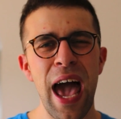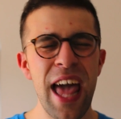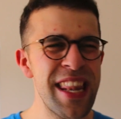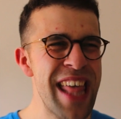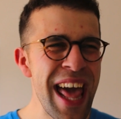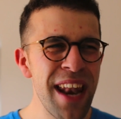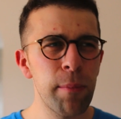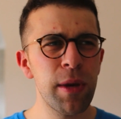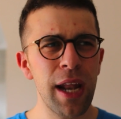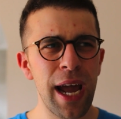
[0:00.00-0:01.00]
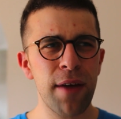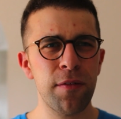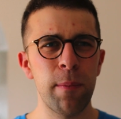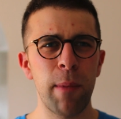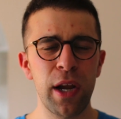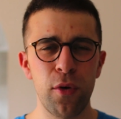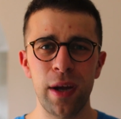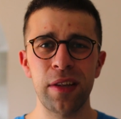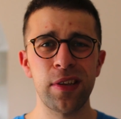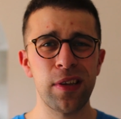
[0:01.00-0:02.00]
And then I'm gonna have to
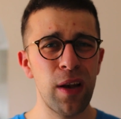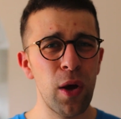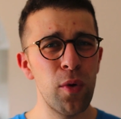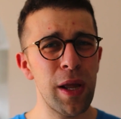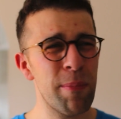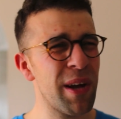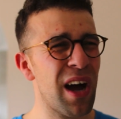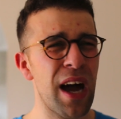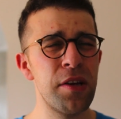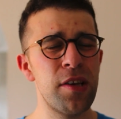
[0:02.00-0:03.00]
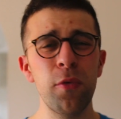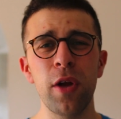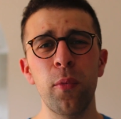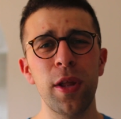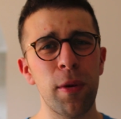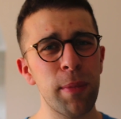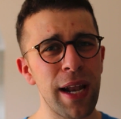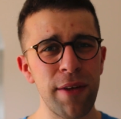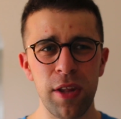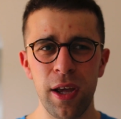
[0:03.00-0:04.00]
migrate slowly, but I don't know whether I'm
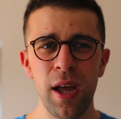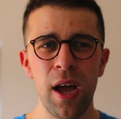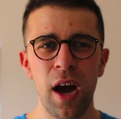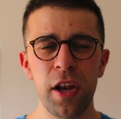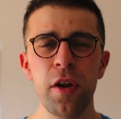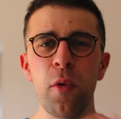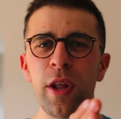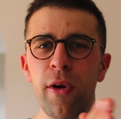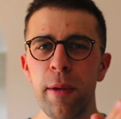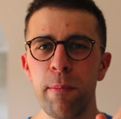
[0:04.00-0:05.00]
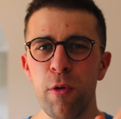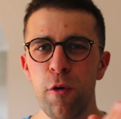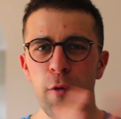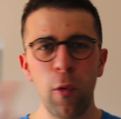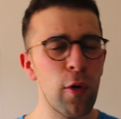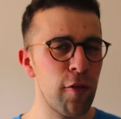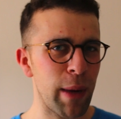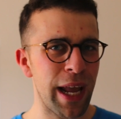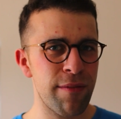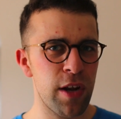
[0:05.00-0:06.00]
gonna have to, I don't know whether I'd move all of
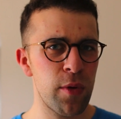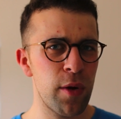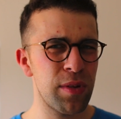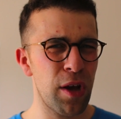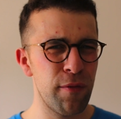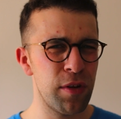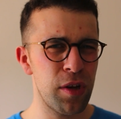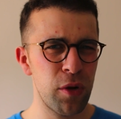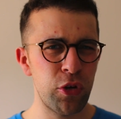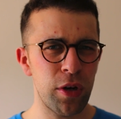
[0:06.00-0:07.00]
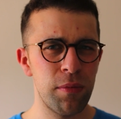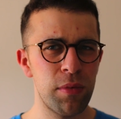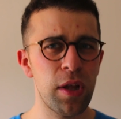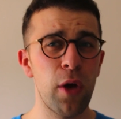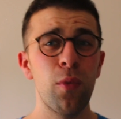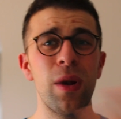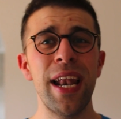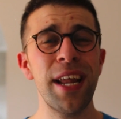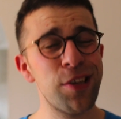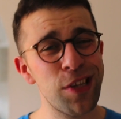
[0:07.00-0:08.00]
my Evernote notes over to Notion. So
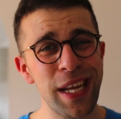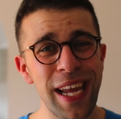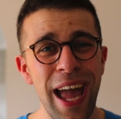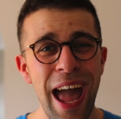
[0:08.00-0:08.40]
let's see